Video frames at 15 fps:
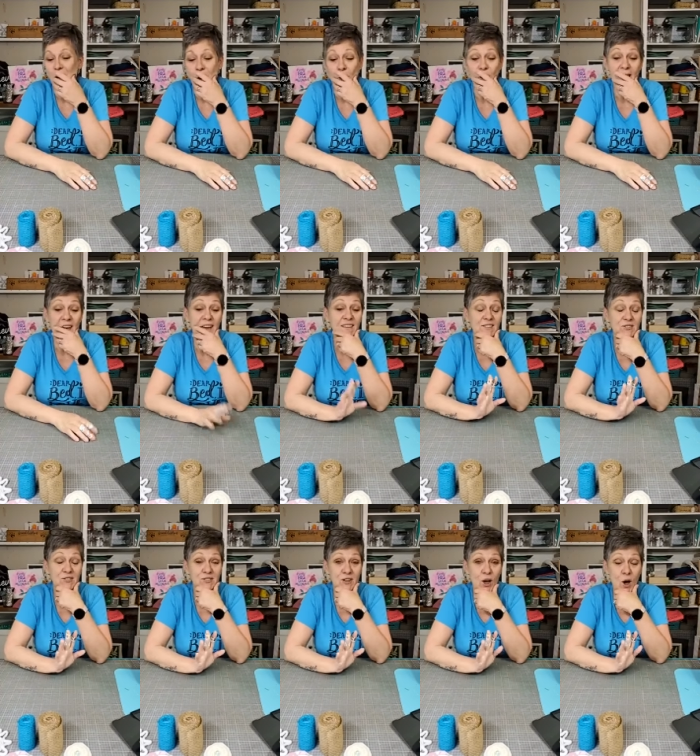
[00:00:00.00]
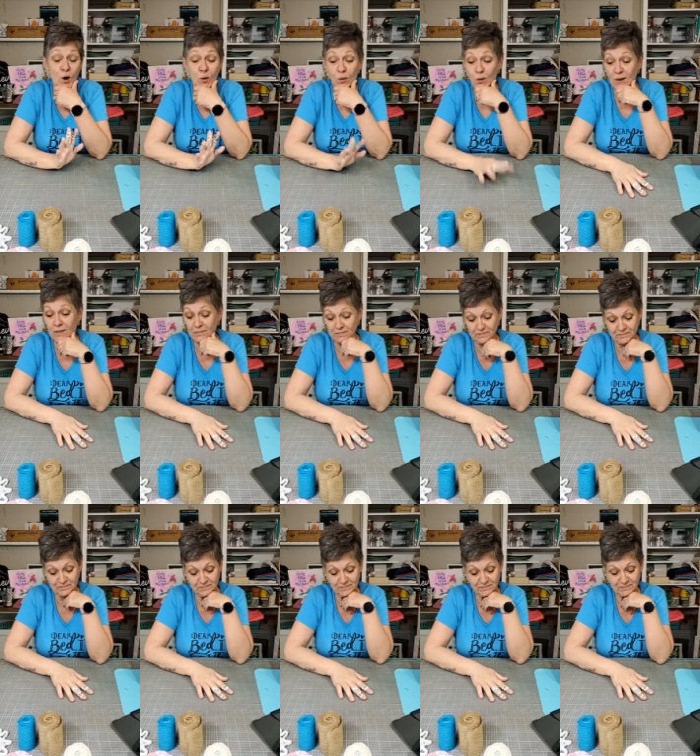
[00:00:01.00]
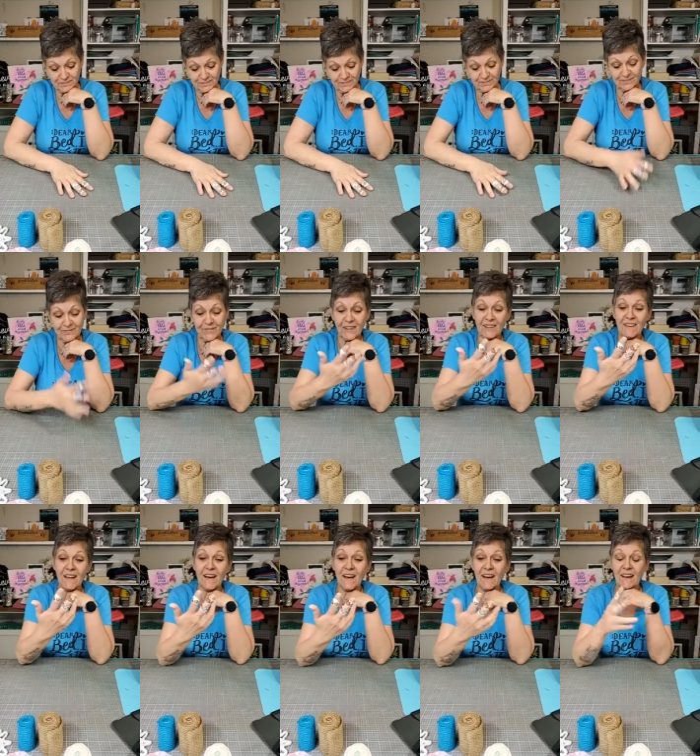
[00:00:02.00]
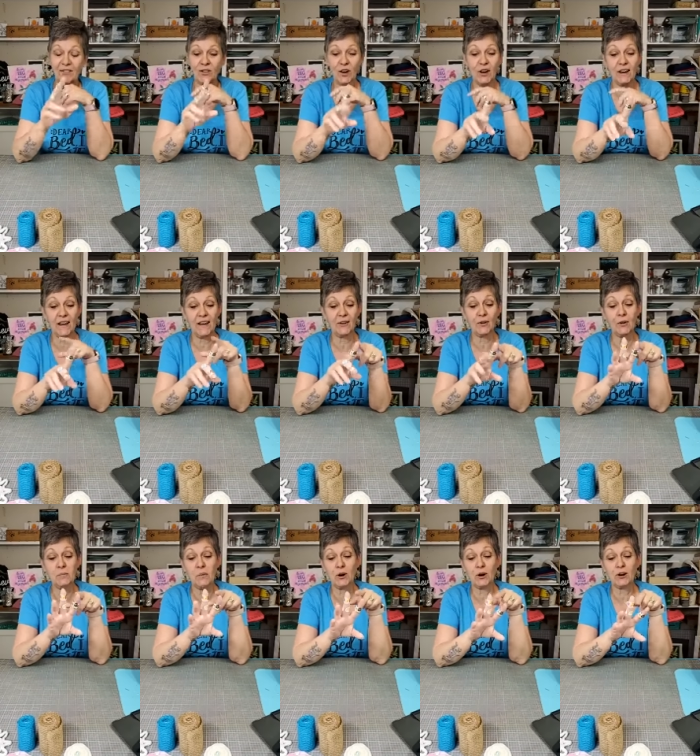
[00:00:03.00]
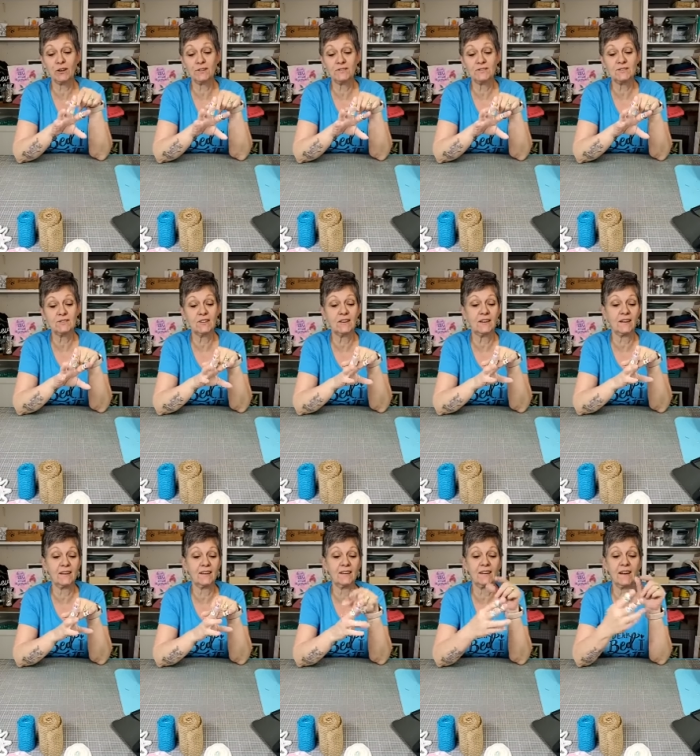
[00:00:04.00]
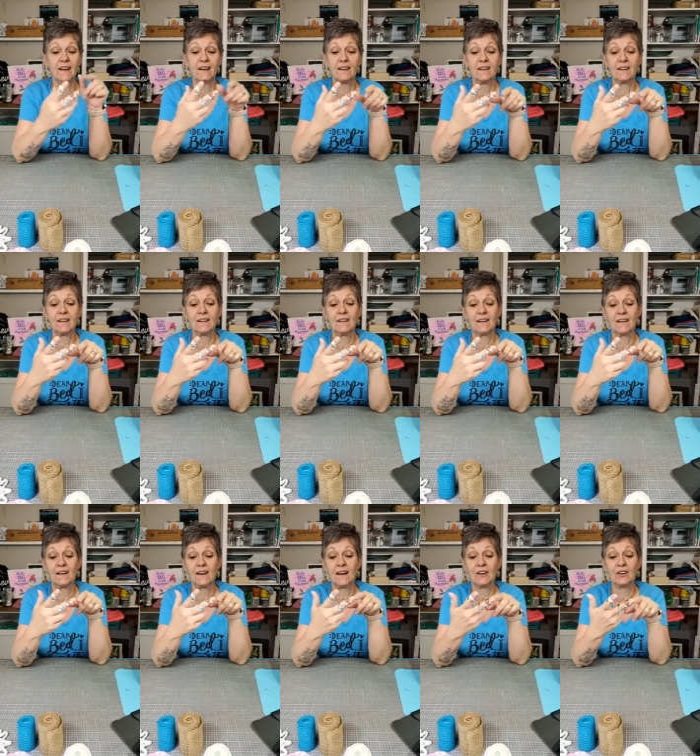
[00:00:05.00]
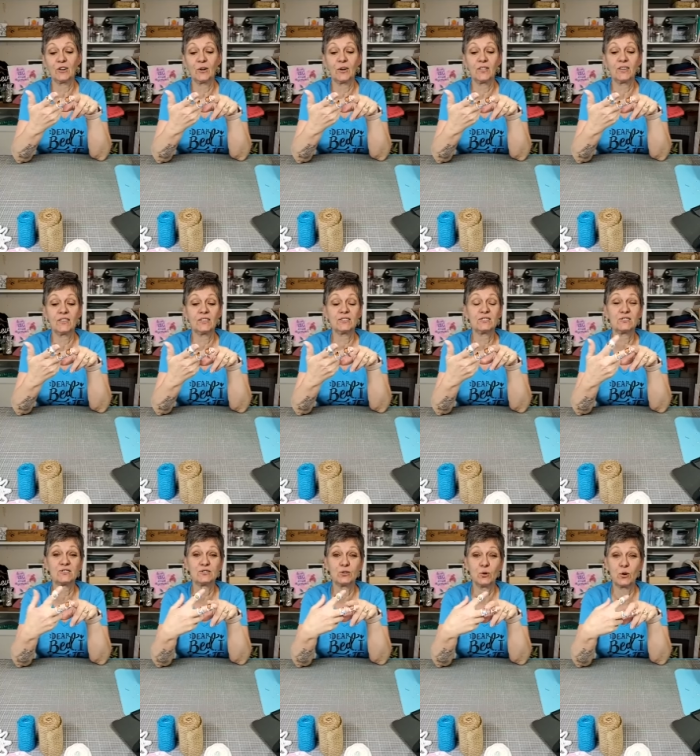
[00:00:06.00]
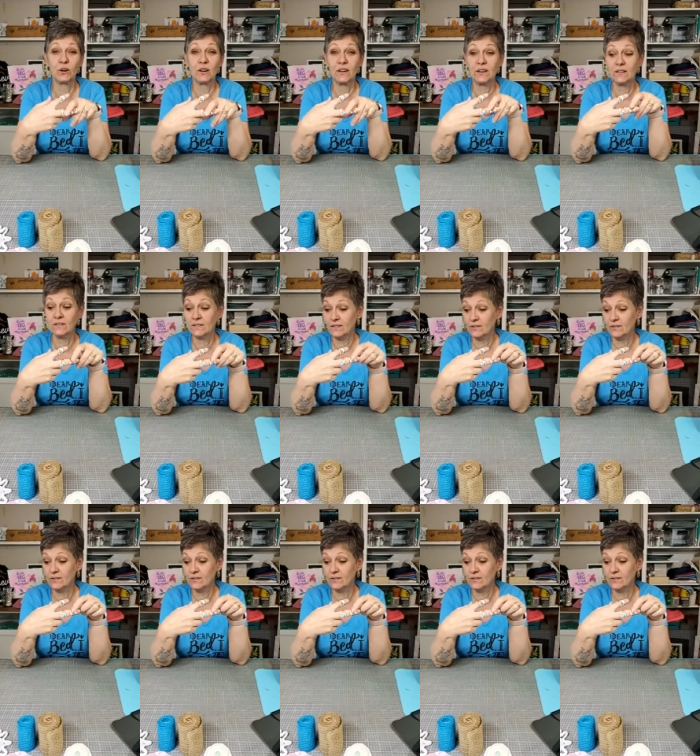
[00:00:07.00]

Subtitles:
Okay, so... Yeah, I've got Angry Birds and... I don't know, I think this is Dora.